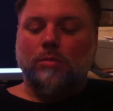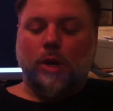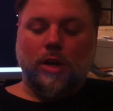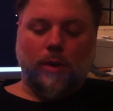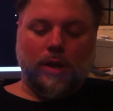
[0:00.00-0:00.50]

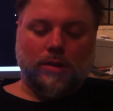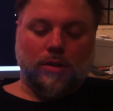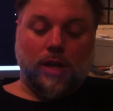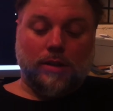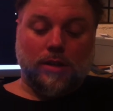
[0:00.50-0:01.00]
Anyway,
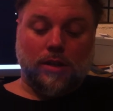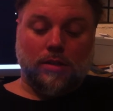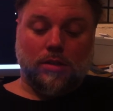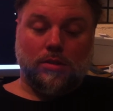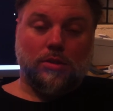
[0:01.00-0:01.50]
so that's
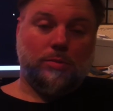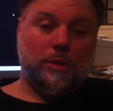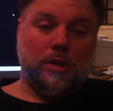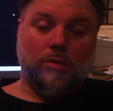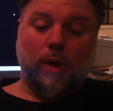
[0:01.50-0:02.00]
it. This has
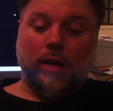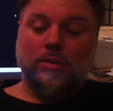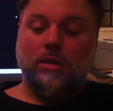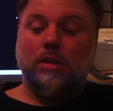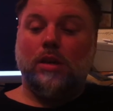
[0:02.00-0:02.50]
been Mike
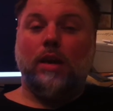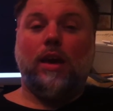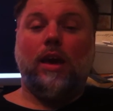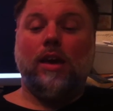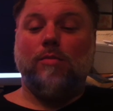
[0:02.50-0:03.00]
D,
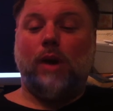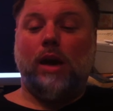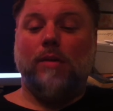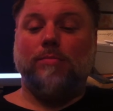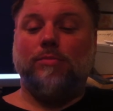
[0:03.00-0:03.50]
aka
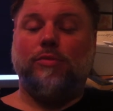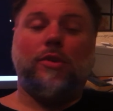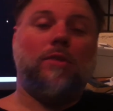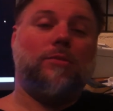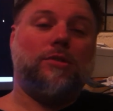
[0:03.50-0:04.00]
Bam,
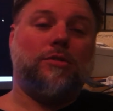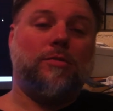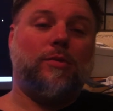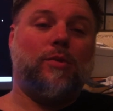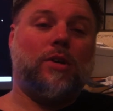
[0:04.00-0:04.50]
from the
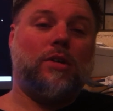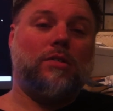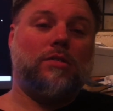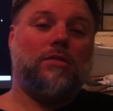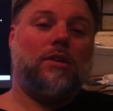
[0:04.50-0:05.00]
Screaming
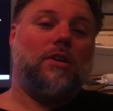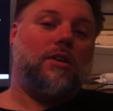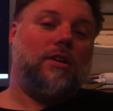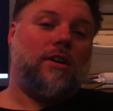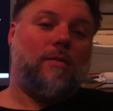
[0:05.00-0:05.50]
Wookiees,
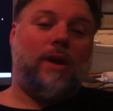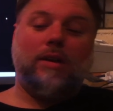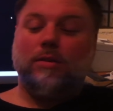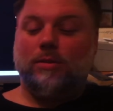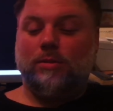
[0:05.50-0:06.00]
coming
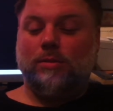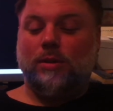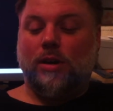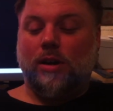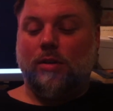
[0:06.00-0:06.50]
at
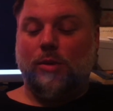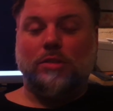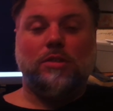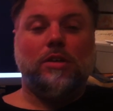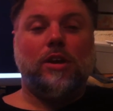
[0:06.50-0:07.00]
you. Make
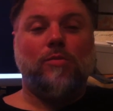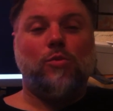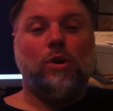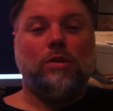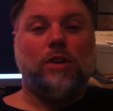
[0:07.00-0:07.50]
sure you hit up
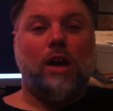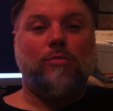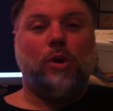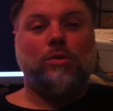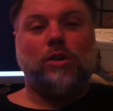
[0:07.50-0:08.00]

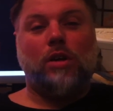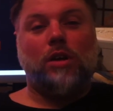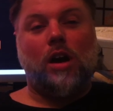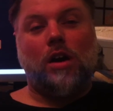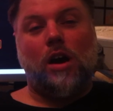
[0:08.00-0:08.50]

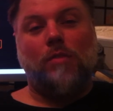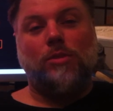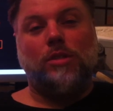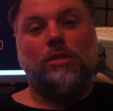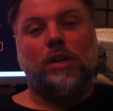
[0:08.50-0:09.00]
wook.bozar.com
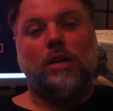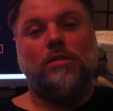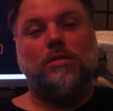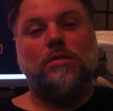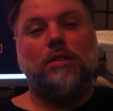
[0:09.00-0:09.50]
to
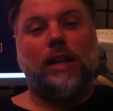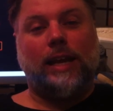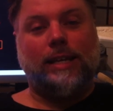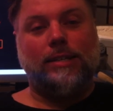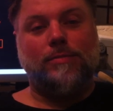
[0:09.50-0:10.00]
discuss.
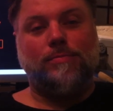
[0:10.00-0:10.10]
Late.